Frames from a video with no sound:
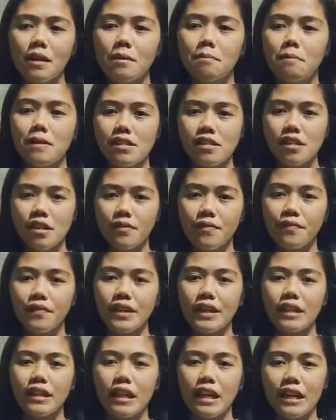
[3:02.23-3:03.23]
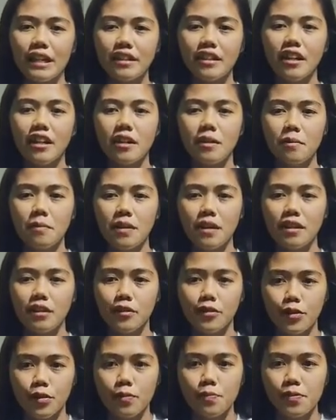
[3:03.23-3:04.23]
Pacific and Caribbean
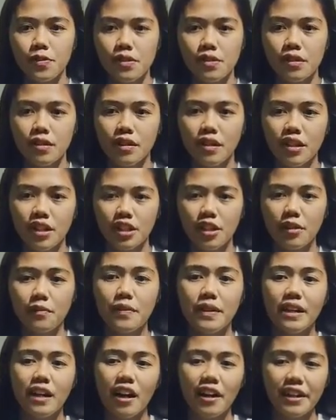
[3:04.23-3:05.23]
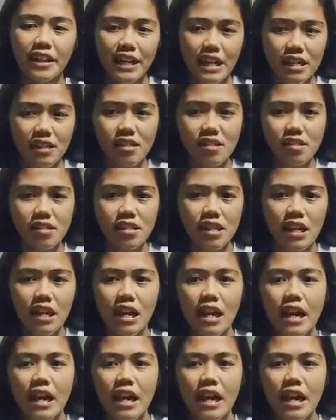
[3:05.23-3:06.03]
groups, the vicarians,